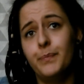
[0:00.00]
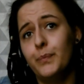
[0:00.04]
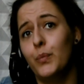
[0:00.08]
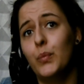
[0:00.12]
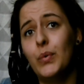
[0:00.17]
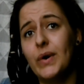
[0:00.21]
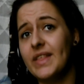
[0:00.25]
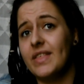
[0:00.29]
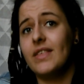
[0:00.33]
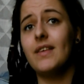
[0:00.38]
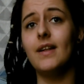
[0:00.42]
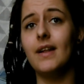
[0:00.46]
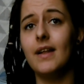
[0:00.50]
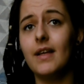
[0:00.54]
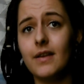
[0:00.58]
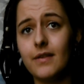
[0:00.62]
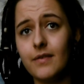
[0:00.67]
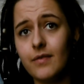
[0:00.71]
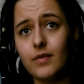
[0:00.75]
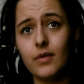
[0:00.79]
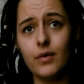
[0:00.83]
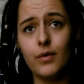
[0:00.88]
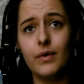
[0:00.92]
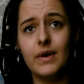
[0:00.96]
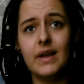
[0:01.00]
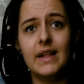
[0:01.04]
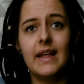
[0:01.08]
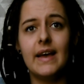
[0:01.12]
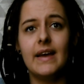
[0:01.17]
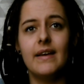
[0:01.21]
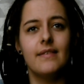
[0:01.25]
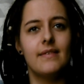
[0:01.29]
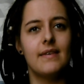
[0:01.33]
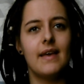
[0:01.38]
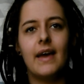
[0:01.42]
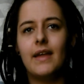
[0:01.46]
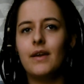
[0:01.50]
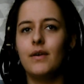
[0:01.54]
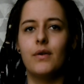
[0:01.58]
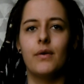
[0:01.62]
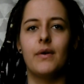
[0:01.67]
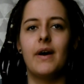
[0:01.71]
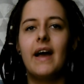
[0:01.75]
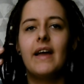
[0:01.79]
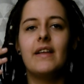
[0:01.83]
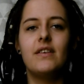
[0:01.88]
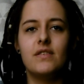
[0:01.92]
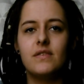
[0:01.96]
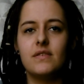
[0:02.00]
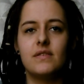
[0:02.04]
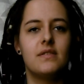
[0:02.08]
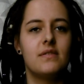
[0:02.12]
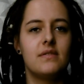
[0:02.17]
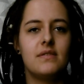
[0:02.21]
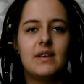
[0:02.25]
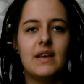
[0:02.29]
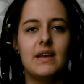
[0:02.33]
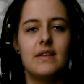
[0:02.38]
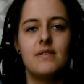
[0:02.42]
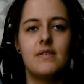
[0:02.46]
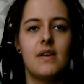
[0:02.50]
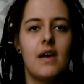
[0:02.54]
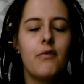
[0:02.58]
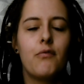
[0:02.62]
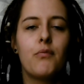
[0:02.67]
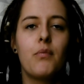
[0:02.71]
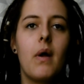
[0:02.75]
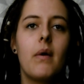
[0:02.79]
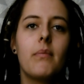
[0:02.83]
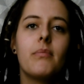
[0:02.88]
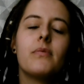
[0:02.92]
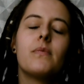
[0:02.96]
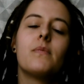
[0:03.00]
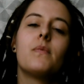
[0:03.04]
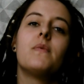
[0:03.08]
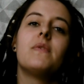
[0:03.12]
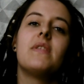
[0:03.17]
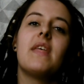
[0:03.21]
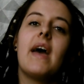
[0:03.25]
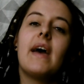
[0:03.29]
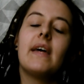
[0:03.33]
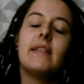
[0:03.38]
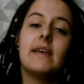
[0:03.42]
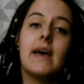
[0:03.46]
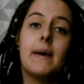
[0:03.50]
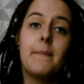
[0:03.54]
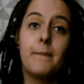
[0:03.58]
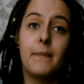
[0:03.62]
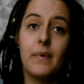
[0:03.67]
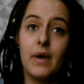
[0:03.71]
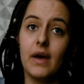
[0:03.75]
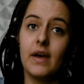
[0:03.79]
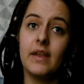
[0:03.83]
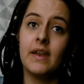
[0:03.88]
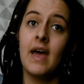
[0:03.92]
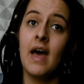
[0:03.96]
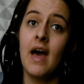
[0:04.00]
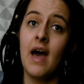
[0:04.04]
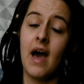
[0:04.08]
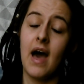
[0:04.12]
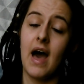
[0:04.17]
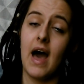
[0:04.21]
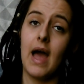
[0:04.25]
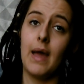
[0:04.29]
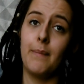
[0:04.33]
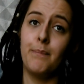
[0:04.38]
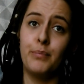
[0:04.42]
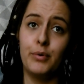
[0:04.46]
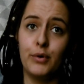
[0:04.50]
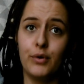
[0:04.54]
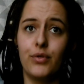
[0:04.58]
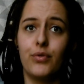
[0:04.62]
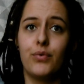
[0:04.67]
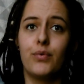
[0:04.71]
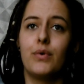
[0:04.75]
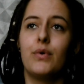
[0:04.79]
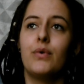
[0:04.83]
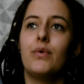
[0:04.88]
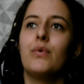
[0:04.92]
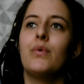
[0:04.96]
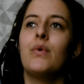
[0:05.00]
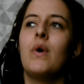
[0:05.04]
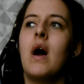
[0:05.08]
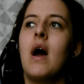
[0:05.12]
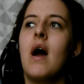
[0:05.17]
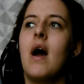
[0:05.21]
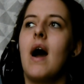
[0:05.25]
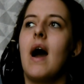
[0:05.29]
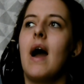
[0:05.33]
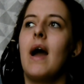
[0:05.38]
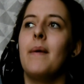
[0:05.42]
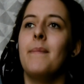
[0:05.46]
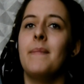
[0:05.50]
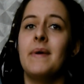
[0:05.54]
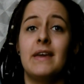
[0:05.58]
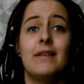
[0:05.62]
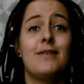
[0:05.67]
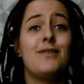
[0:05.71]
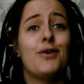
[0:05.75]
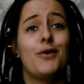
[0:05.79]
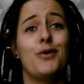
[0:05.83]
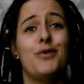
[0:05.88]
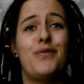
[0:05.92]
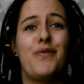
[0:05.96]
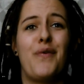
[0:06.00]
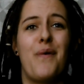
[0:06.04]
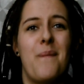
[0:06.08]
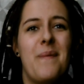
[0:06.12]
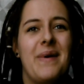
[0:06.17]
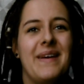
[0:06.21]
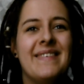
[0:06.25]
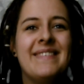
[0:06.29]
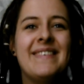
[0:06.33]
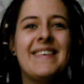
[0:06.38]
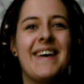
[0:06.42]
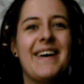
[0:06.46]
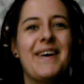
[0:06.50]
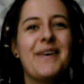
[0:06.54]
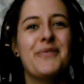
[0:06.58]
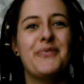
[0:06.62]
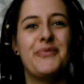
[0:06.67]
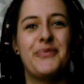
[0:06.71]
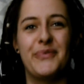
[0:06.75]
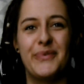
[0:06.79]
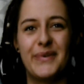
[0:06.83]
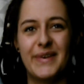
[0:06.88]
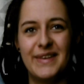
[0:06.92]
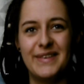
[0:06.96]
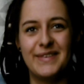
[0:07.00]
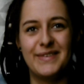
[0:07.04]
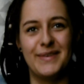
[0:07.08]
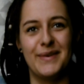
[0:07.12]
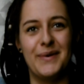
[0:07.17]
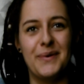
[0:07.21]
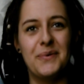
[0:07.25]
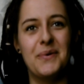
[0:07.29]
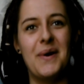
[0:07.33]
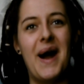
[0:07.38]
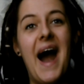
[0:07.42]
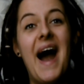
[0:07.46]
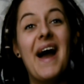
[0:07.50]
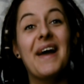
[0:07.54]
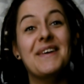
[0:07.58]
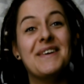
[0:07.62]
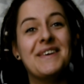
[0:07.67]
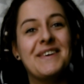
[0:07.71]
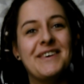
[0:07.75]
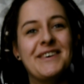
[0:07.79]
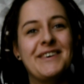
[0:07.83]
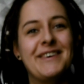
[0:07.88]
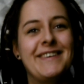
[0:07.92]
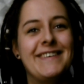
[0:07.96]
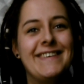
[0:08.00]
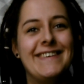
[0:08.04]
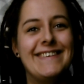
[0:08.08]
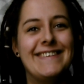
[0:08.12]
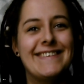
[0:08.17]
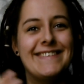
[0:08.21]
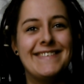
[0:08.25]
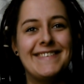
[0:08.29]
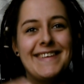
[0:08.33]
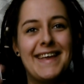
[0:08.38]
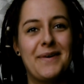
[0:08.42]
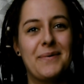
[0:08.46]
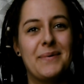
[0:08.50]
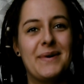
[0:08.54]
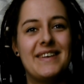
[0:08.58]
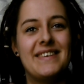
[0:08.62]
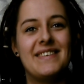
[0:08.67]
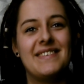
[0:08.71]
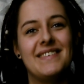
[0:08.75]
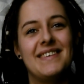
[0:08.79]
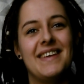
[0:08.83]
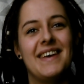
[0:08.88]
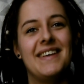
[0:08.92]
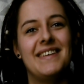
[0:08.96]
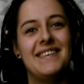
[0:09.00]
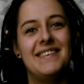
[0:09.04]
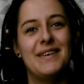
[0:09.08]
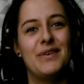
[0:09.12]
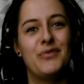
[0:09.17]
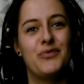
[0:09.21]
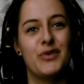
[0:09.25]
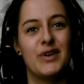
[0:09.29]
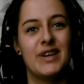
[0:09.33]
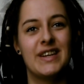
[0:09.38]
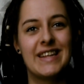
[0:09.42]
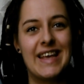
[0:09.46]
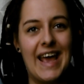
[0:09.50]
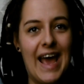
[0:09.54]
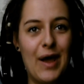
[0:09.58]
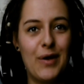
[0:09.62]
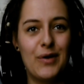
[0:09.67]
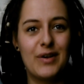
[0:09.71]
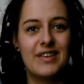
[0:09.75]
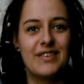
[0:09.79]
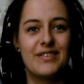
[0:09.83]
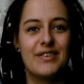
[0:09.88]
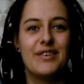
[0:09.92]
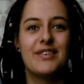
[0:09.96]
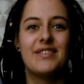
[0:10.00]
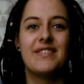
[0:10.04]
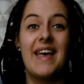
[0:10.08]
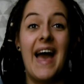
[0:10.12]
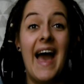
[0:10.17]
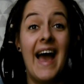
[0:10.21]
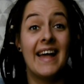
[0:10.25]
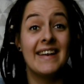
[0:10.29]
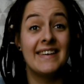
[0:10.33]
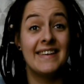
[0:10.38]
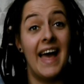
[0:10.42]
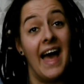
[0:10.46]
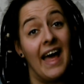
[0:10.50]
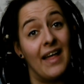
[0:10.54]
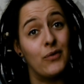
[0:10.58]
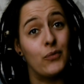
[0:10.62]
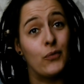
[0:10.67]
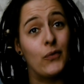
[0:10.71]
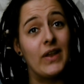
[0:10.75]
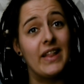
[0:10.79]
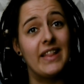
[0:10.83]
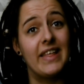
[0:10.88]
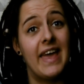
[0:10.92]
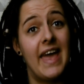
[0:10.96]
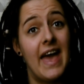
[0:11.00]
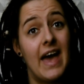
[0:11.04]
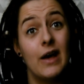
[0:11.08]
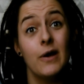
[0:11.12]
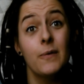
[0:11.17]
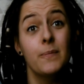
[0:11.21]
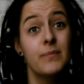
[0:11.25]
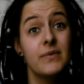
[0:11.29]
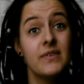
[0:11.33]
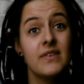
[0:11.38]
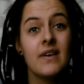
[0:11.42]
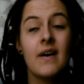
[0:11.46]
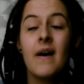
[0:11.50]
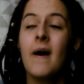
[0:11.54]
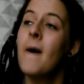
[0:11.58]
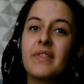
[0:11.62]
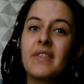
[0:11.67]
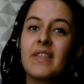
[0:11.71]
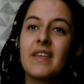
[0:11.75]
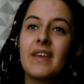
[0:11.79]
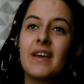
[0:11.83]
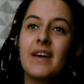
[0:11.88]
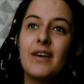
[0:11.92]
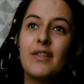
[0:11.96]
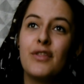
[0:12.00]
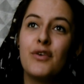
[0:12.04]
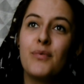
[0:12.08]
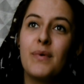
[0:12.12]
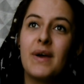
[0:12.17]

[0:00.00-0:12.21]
with a lot of storylines. I don't know, I just tend to have problems with that, but I pulled through. I made notes for myself so I could distinguish the different characters, and that really helped. The